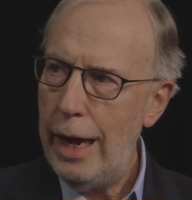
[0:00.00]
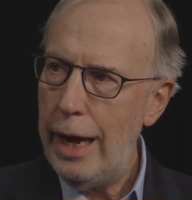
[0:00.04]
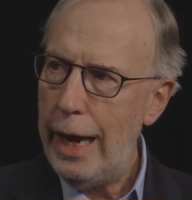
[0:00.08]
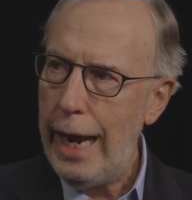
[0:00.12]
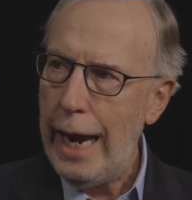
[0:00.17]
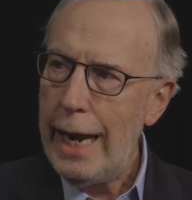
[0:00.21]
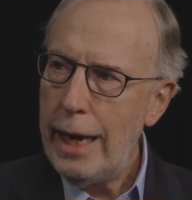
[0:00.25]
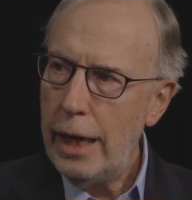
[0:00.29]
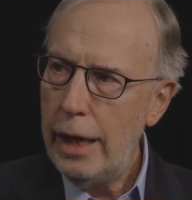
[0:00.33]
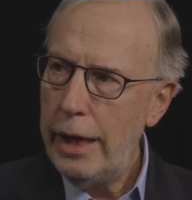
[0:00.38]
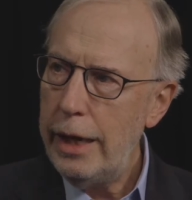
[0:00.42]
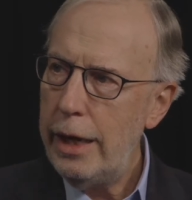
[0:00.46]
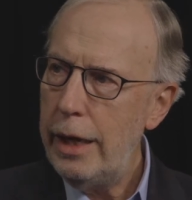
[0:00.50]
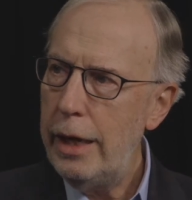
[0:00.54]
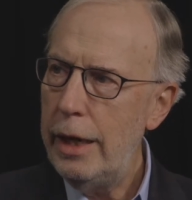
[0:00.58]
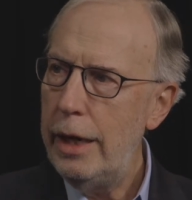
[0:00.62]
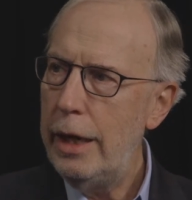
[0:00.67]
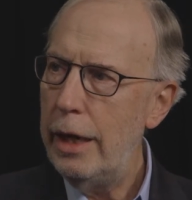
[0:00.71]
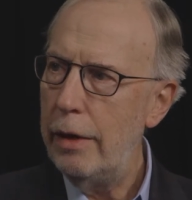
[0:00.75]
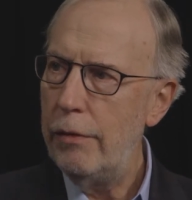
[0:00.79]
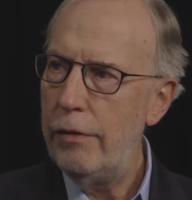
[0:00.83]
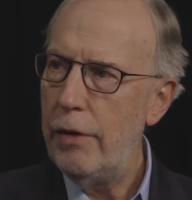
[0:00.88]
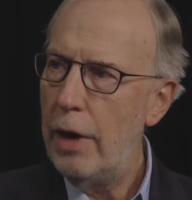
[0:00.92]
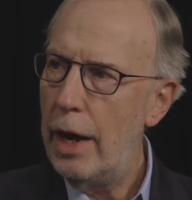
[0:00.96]
a
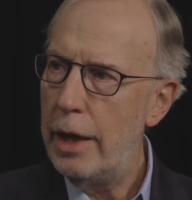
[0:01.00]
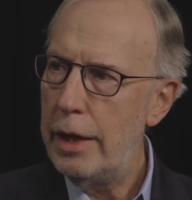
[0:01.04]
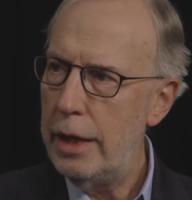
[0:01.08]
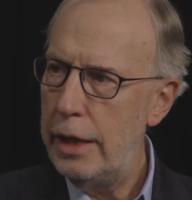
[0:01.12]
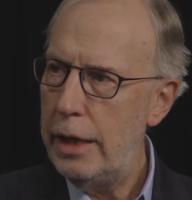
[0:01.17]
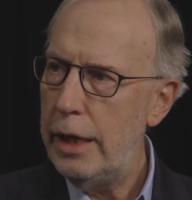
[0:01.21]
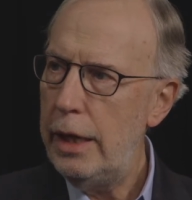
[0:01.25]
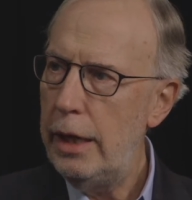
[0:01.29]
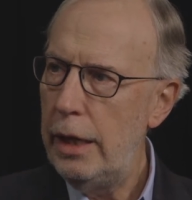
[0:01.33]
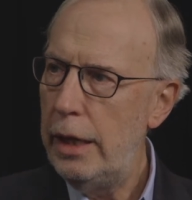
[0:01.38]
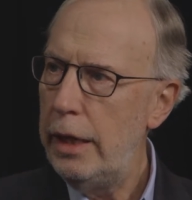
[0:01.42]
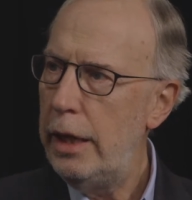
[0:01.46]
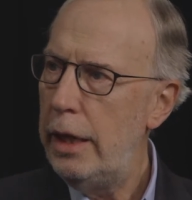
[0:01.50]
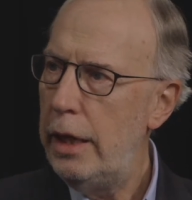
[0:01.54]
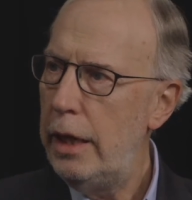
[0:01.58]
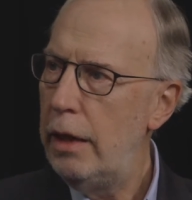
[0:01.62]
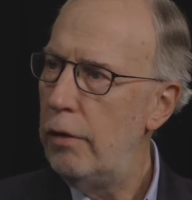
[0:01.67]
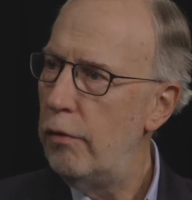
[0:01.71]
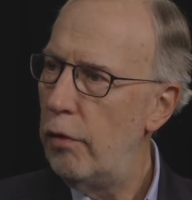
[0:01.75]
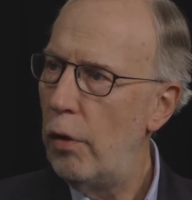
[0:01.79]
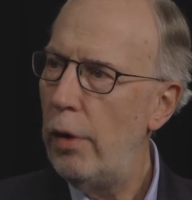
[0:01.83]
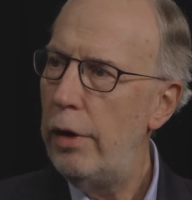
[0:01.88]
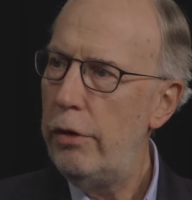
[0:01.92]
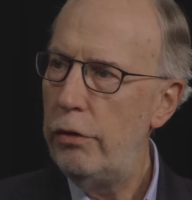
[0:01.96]
leading, if not the
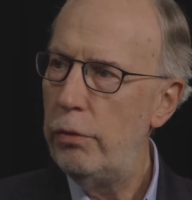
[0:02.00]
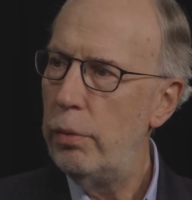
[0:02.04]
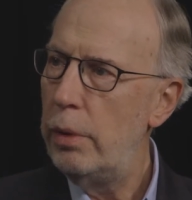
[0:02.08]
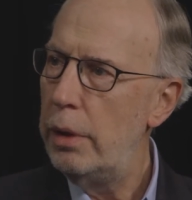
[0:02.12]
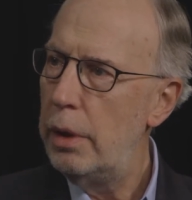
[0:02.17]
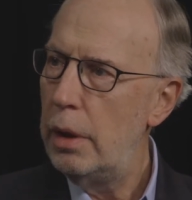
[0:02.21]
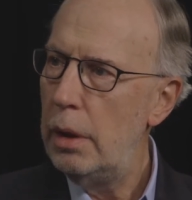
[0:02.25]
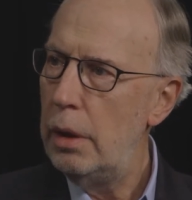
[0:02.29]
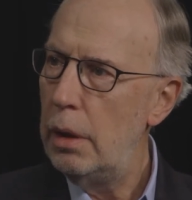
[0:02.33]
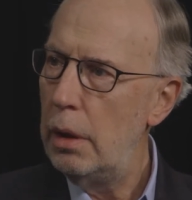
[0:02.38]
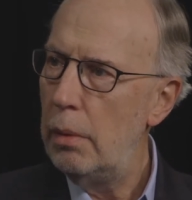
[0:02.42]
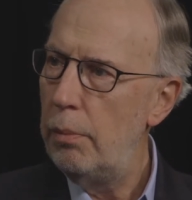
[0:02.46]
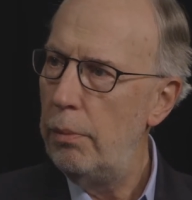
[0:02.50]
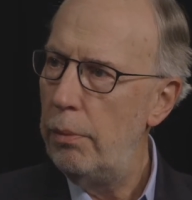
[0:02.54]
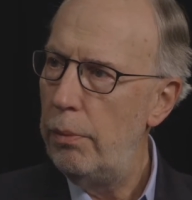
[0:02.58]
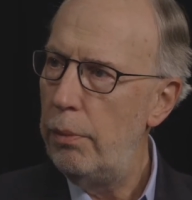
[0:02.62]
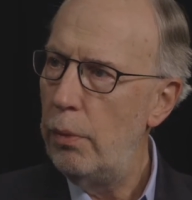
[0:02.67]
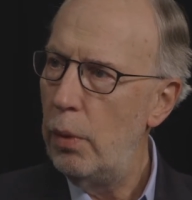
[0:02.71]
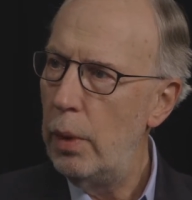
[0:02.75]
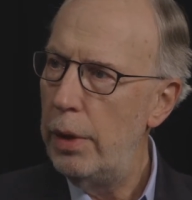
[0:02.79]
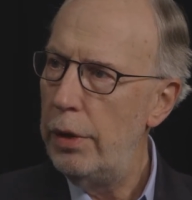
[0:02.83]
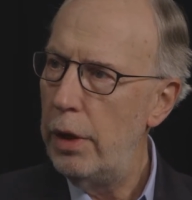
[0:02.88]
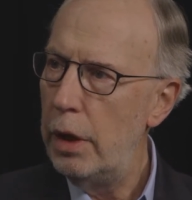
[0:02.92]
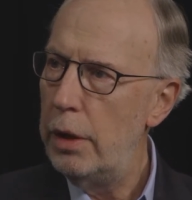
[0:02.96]
leading voice within
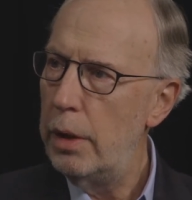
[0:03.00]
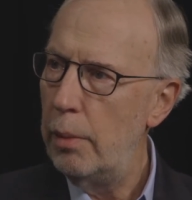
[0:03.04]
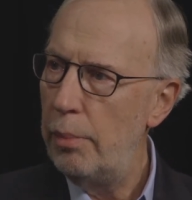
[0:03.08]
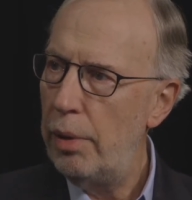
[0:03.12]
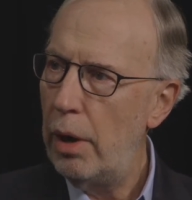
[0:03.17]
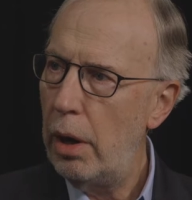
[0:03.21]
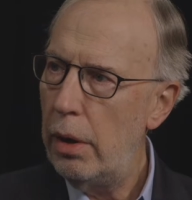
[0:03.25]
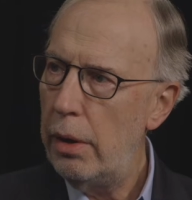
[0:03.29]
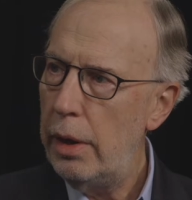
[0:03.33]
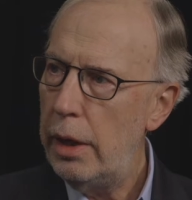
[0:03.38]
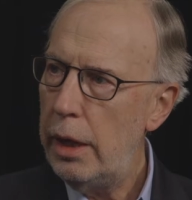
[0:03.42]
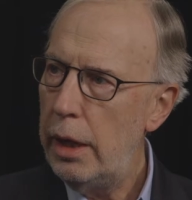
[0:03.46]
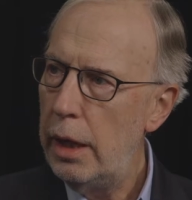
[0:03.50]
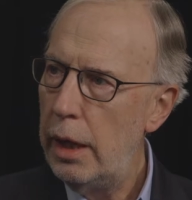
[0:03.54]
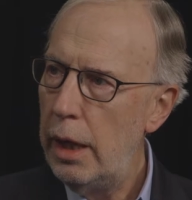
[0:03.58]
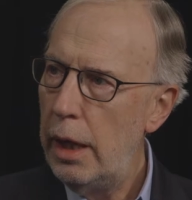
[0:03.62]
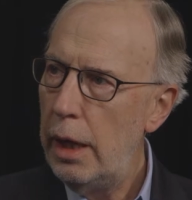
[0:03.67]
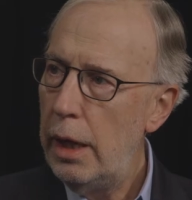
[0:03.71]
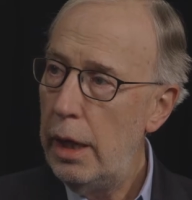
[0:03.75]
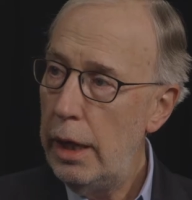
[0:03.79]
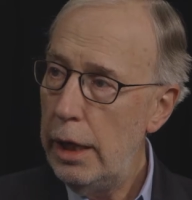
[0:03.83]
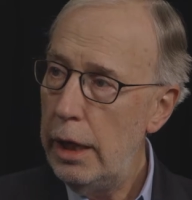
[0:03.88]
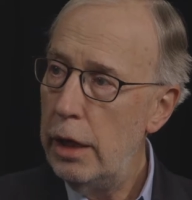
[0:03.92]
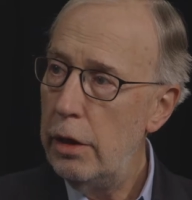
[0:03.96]
the party
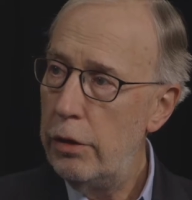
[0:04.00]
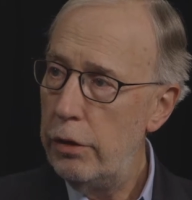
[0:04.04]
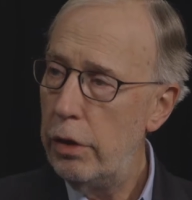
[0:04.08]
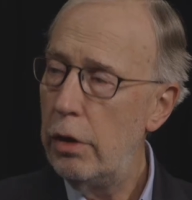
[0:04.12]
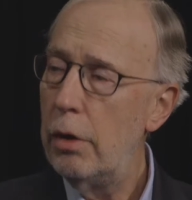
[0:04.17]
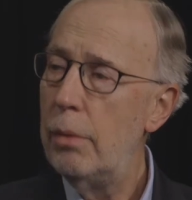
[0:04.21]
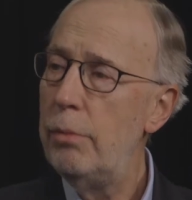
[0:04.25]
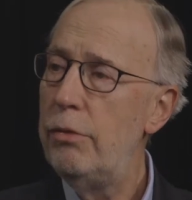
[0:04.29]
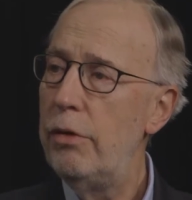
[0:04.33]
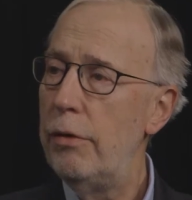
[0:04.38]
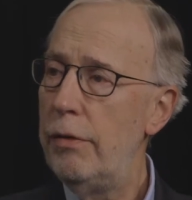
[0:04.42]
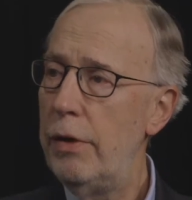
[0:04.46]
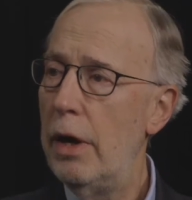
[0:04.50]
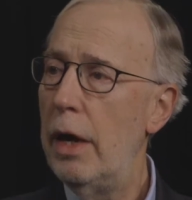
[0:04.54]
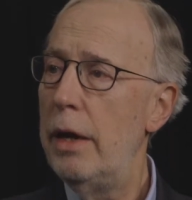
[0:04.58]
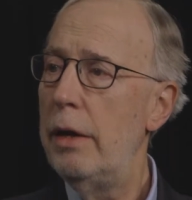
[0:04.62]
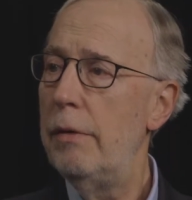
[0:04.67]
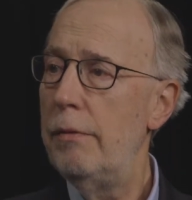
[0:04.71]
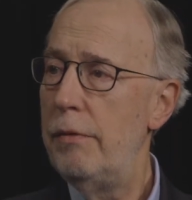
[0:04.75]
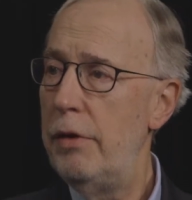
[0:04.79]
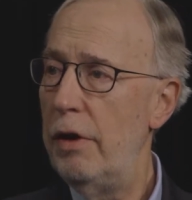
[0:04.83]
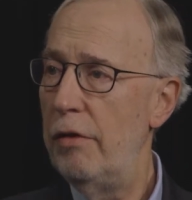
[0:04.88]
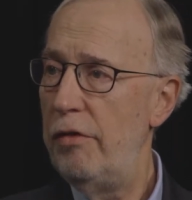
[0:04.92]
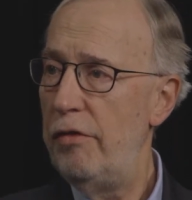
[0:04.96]
in terms of kind
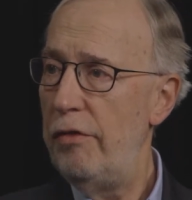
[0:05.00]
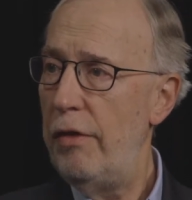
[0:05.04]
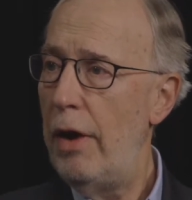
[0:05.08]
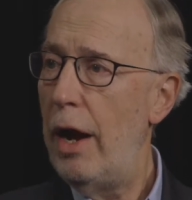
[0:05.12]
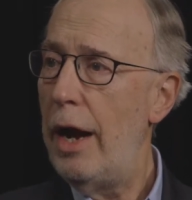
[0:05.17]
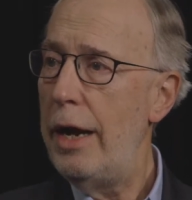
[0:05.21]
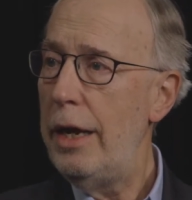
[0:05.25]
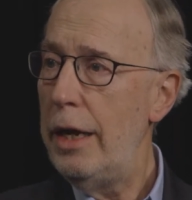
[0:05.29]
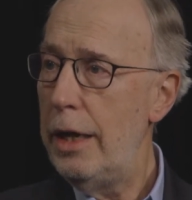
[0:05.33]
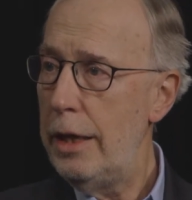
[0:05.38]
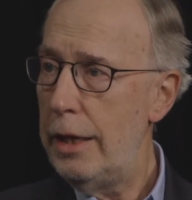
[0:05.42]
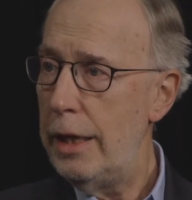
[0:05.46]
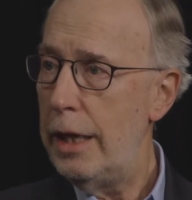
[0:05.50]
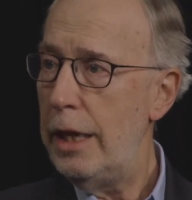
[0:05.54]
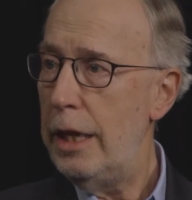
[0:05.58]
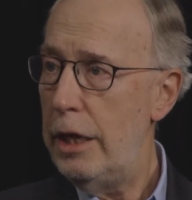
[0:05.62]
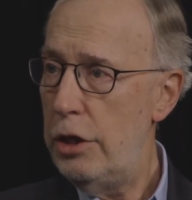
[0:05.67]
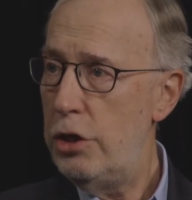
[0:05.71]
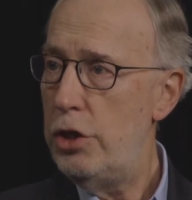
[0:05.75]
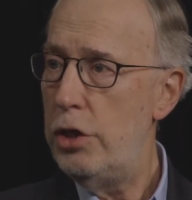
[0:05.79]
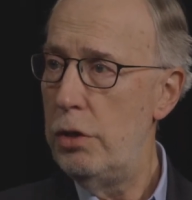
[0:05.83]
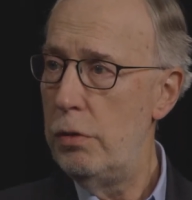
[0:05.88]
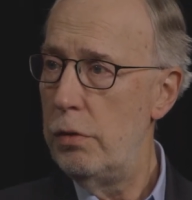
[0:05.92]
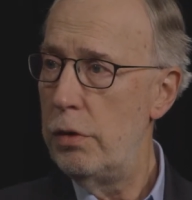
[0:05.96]
of defining the
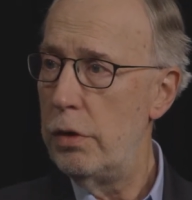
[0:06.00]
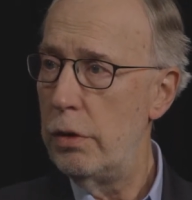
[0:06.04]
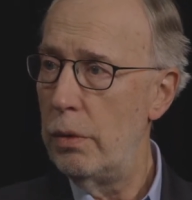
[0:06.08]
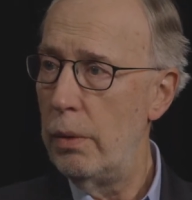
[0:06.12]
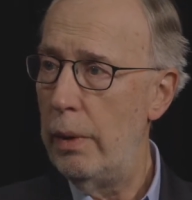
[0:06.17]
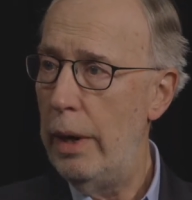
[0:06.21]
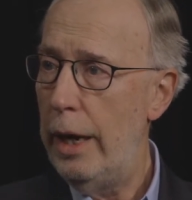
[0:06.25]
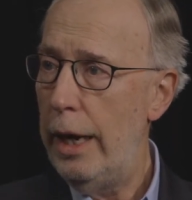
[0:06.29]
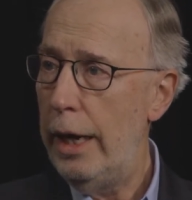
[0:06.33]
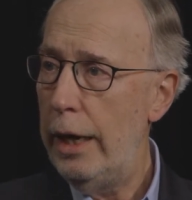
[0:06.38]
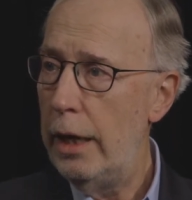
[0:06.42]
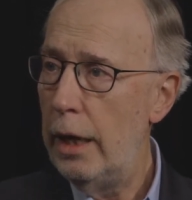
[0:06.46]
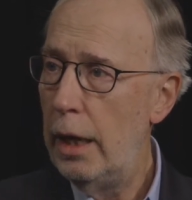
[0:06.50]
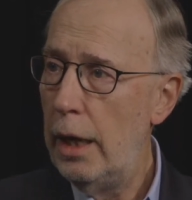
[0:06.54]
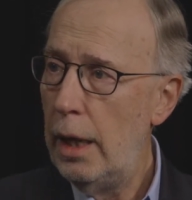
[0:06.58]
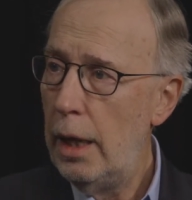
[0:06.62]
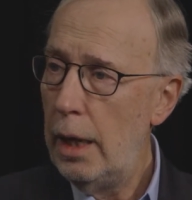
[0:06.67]
issue terrain.